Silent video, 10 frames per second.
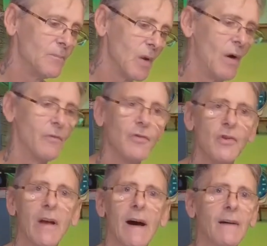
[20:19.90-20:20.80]

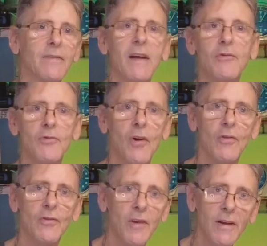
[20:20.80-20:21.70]
Obviously out of 10
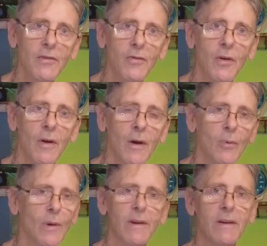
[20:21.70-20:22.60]
shots each,
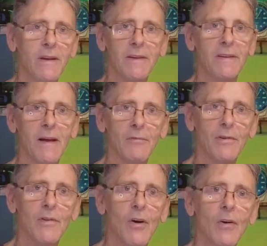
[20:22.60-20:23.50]
we didn't hit it every
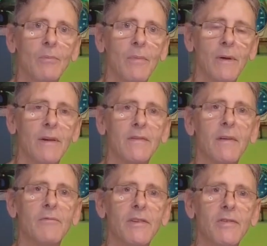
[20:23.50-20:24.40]
time. It's
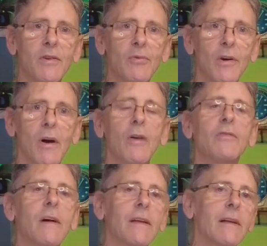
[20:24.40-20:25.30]
72
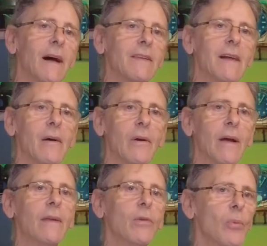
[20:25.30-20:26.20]
yards, and now and
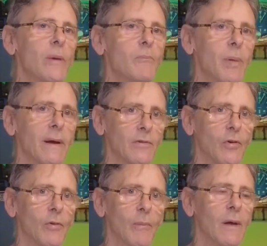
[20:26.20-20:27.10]
again the wind picked
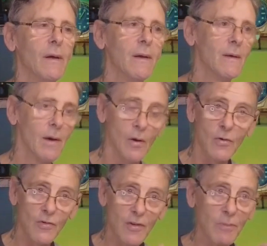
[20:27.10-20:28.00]
up, and I
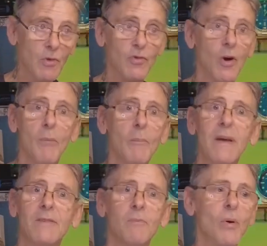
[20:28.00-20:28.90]
could see my shot
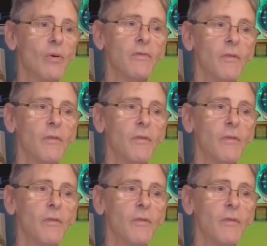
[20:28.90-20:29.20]
miss by